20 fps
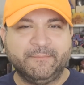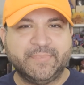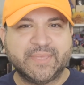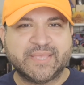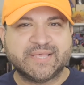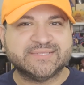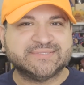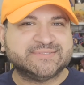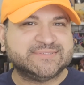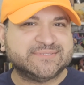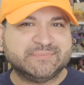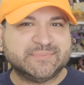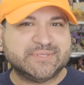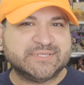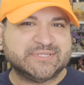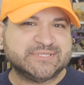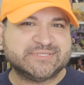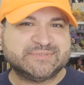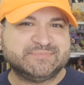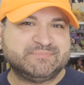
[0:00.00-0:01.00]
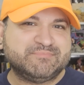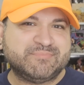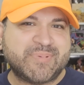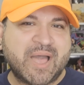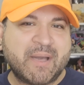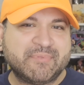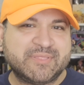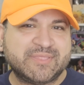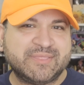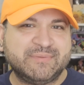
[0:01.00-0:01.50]
because something just
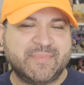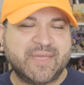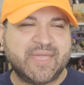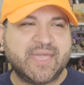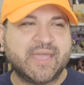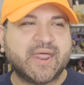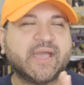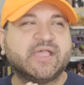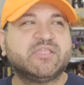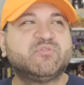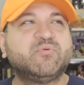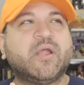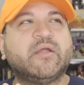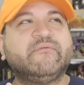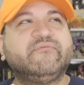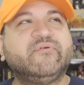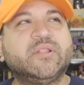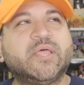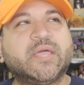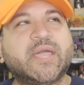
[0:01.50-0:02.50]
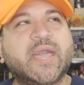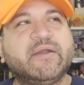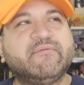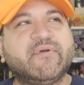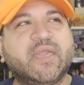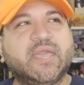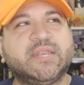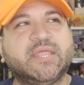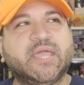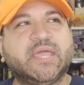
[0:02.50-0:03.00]
pops in my head. I swear, I feel like I have
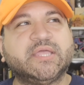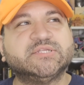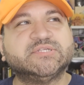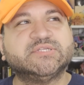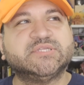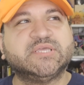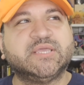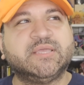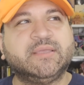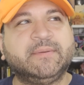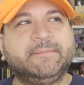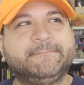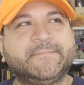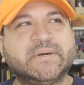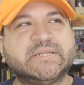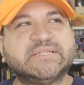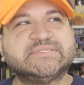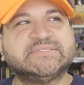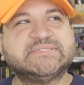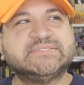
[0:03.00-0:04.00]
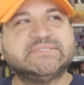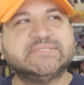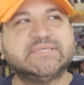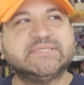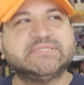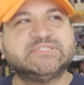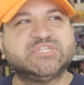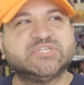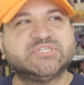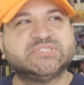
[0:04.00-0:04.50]
ADHD, but
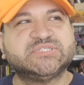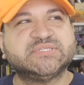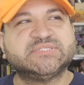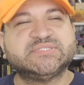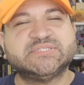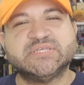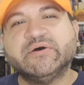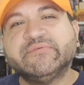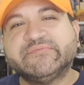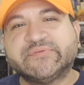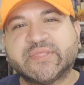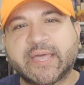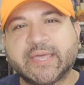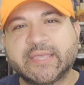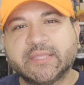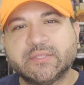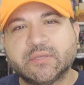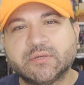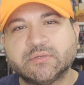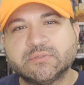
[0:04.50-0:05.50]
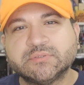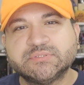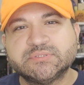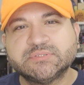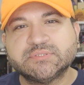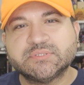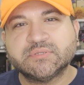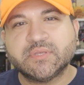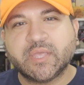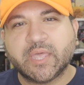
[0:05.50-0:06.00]
it's just a
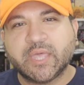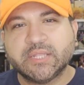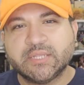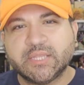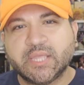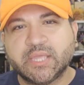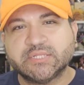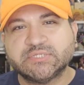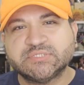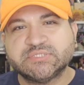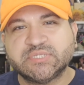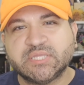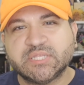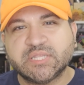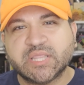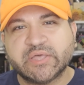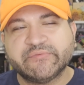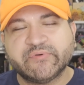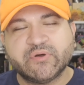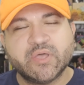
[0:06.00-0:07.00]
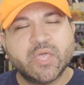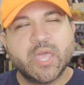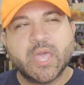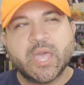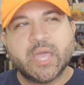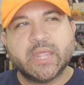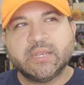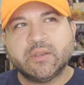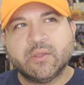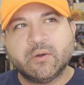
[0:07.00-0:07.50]
self-diagnosed ADHD level.
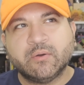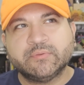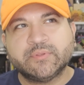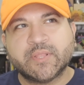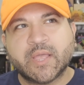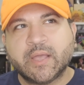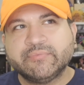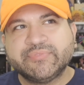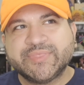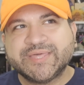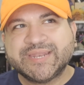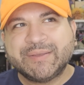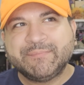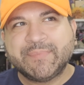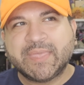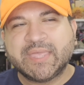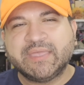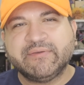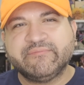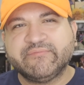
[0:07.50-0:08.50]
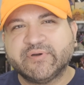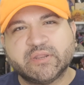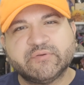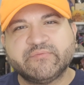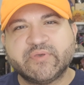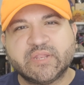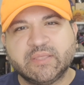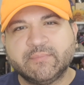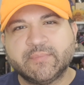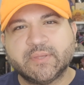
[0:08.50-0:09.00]
And no, not that I'm making fun
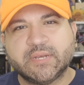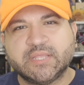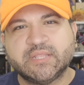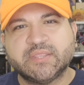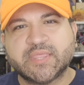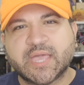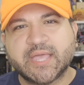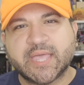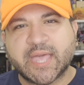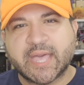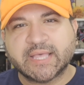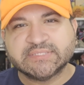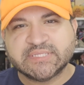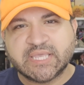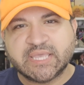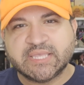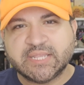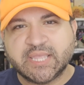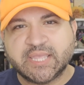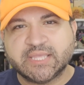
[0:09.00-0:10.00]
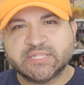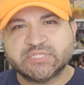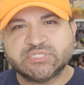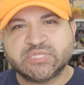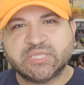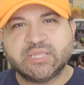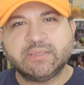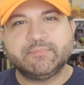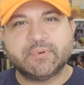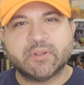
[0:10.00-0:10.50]
of anybody that has
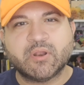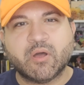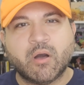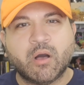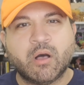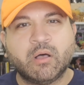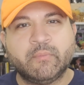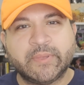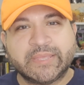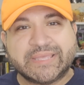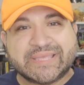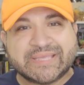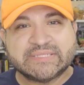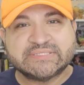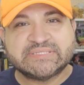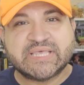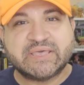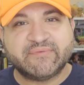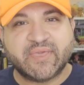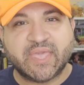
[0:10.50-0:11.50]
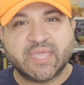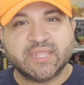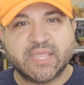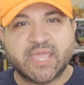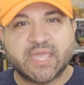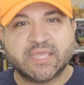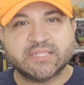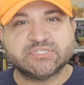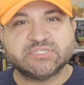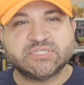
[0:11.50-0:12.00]
ADHD, but all my kids have
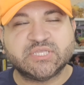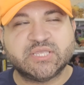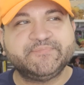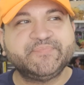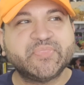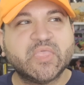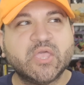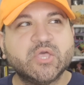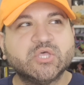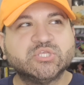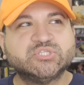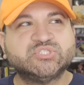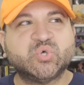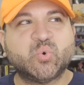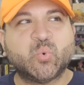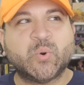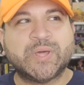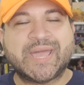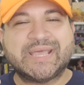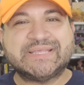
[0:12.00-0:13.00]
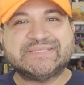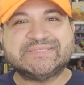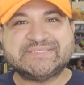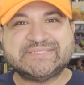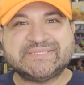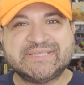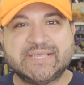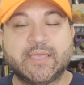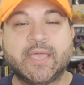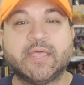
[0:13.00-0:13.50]
ADHD. So when I
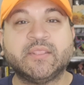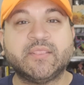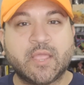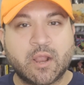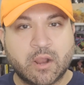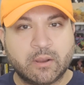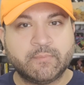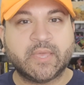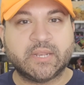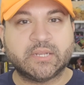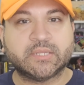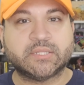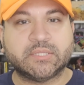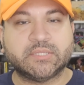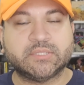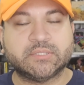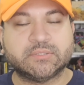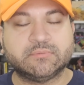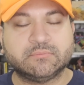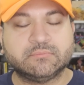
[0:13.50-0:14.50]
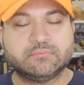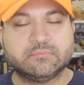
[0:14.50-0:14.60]
see, and they are medically